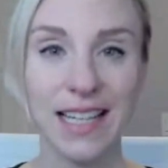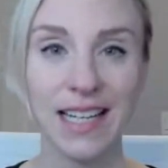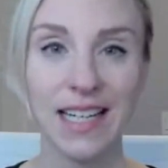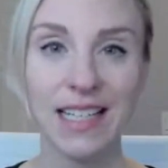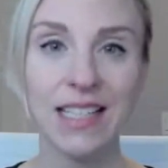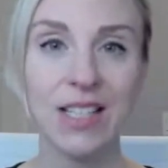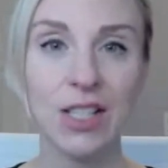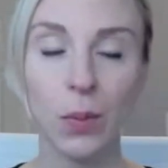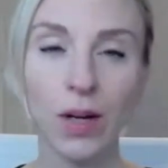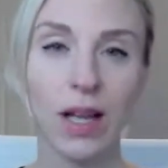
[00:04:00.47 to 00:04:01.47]
said, it's
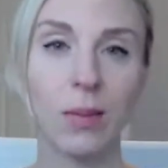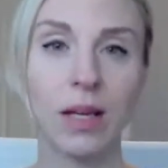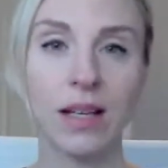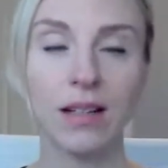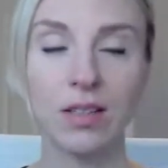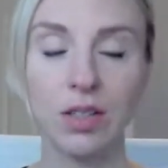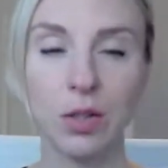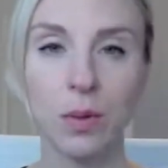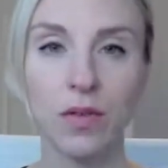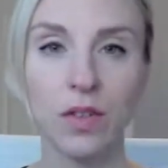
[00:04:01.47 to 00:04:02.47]
super yummy,
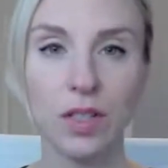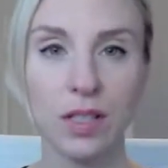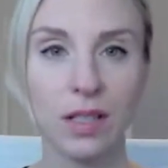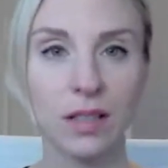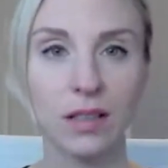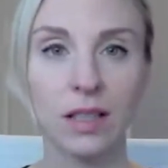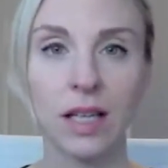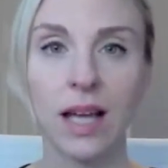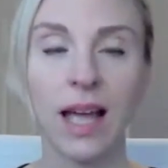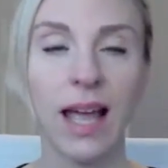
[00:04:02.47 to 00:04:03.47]
super versatile,
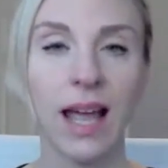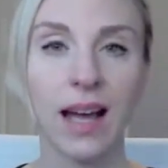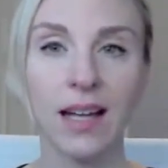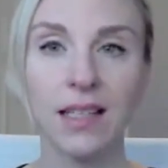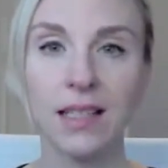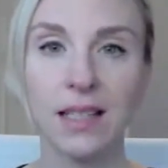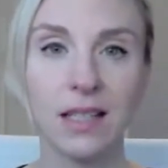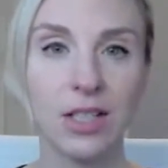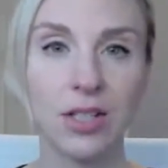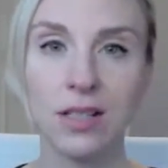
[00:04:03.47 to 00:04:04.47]
and
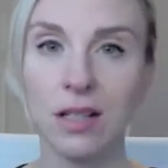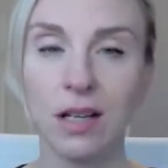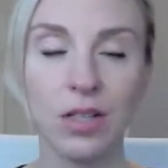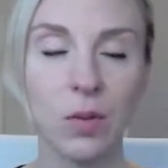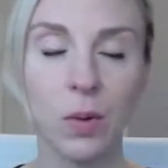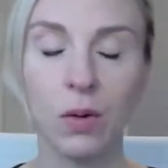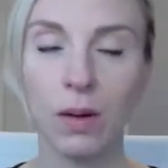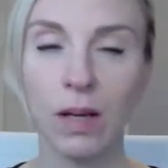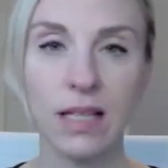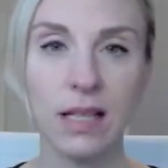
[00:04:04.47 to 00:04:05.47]
just a super
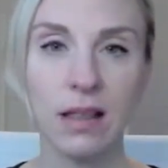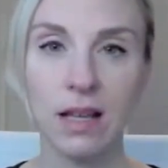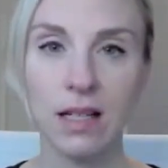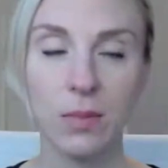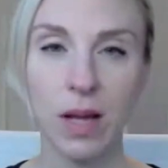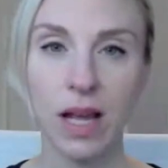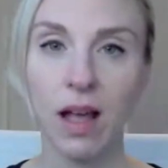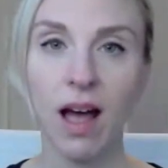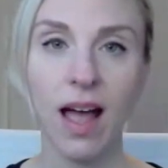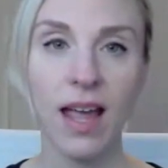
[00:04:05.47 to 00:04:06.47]
quick, easy thing to make.
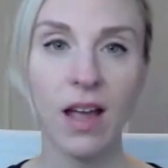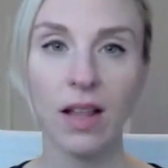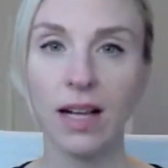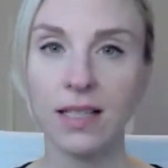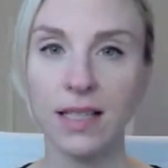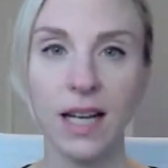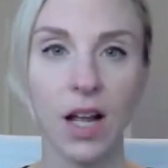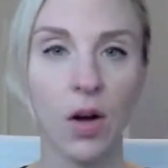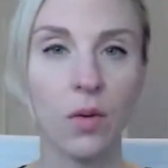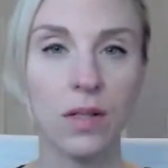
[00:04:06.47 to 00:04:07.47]
Like I said,
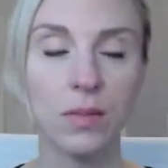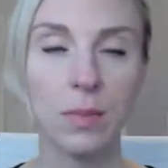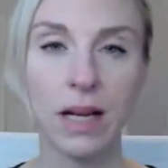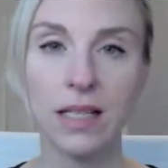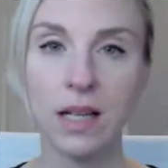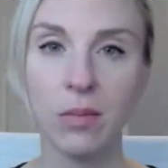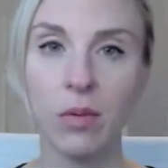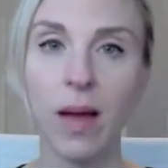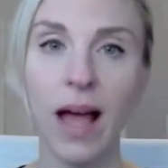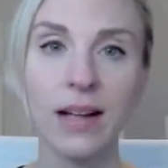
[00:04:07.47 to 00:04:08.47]
I always make a
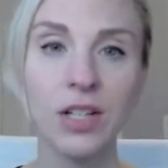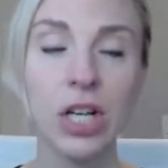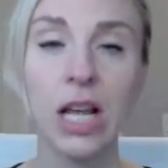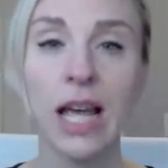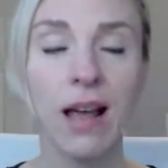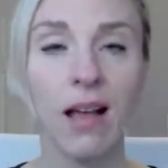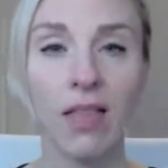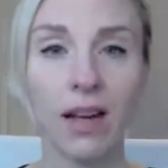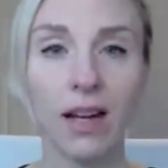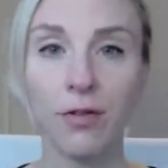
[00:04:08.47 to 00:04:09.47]
double batch
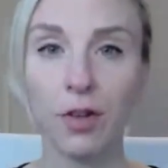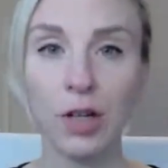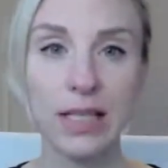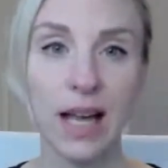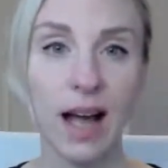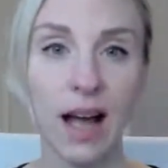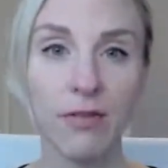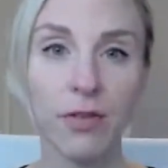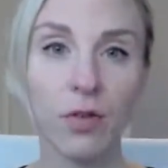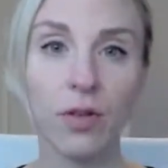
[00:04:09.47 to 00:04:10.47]
and then I freeze
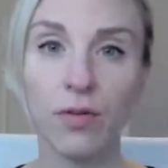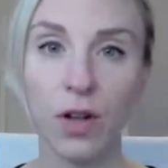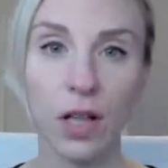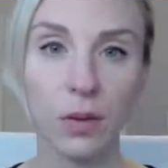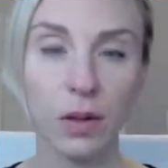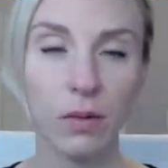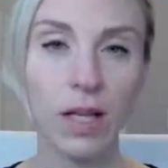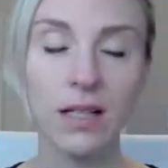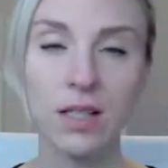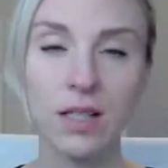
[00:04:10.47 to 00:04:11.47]
half for the following
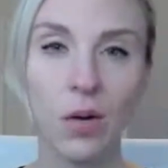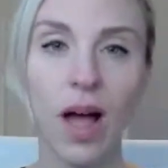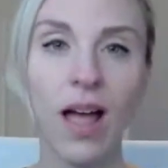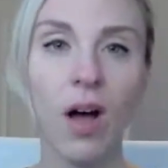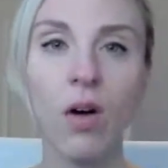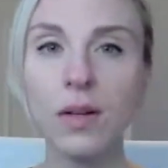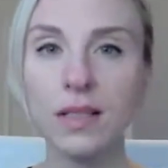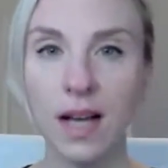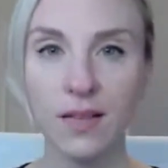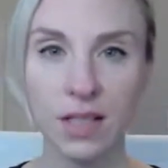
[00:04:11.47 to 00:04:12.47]
week. So I
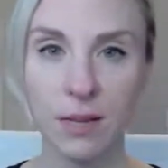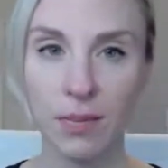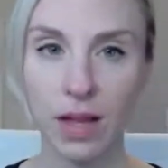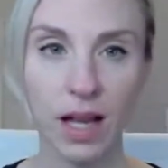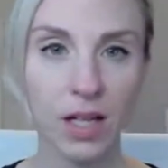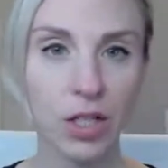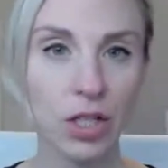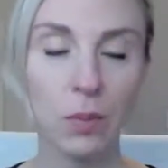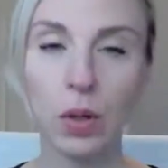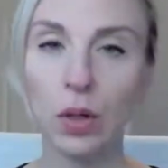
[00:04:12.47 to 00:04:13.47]
always have something I can
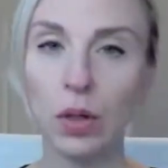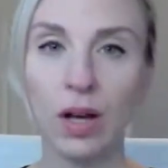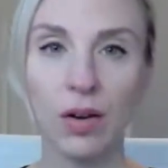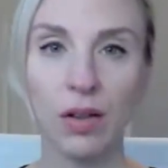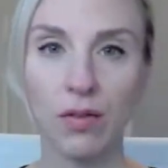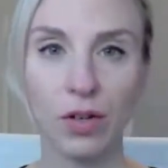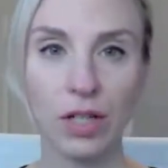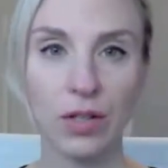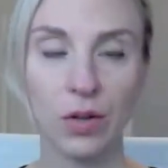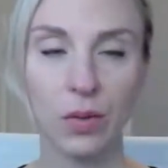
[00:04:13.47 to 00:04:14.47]
just pull out of the
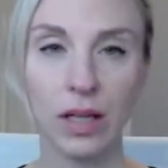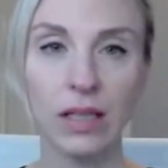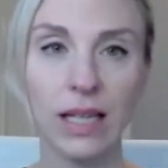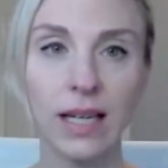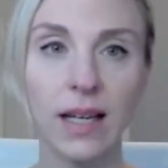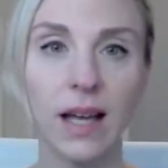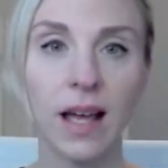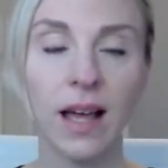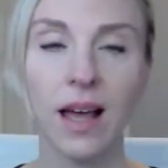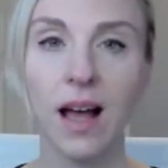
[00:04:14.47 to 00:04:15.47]
freezer quickly,
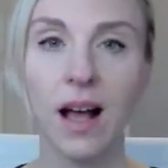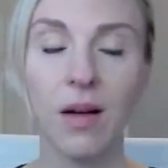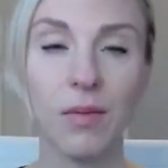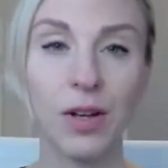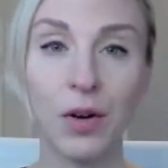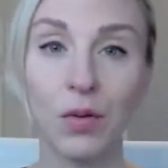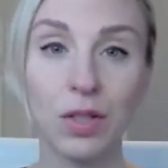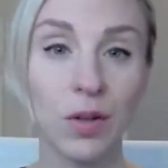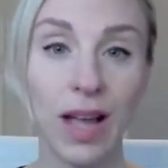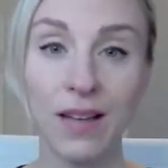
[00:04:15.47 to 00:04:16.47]

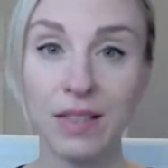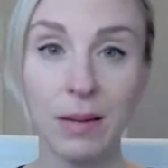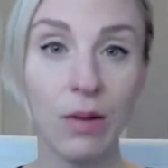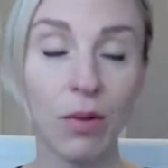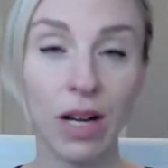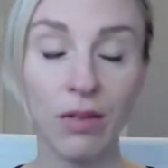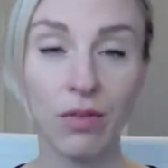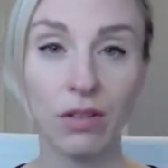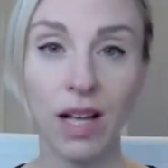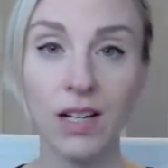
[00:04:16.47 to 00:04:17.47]
so I have something ready
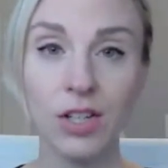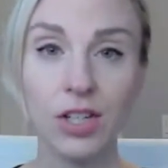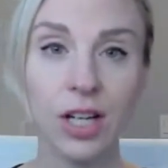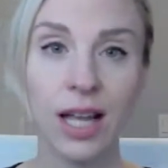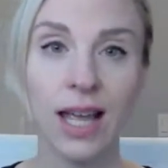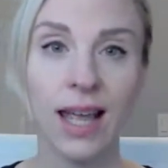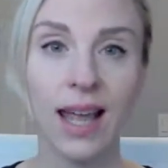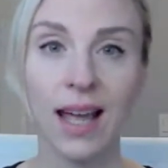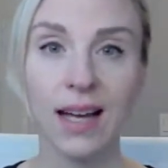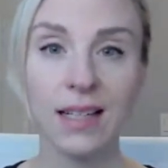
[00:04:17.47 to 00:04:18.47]
for lunch.
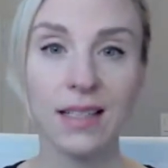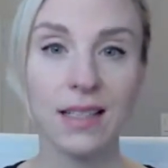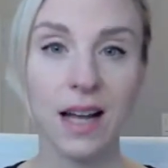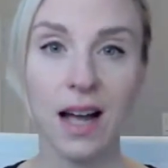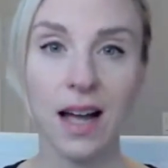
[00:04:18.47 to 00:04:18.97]
And